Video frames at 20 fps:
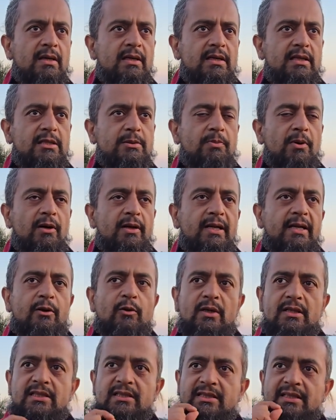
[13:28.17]
his body, he
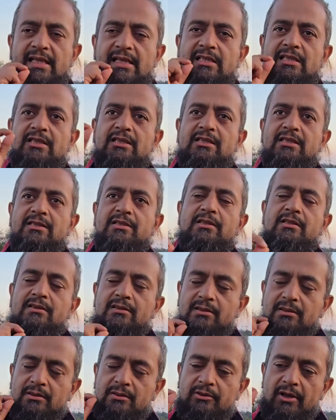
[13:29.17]
was still
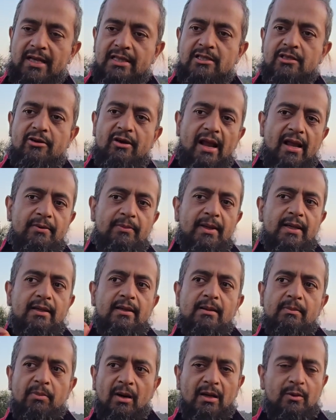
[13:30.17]

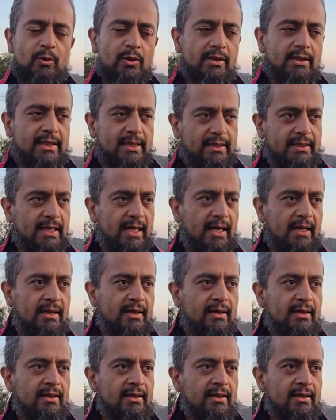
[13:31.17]
transcribing Bhagavad Gita.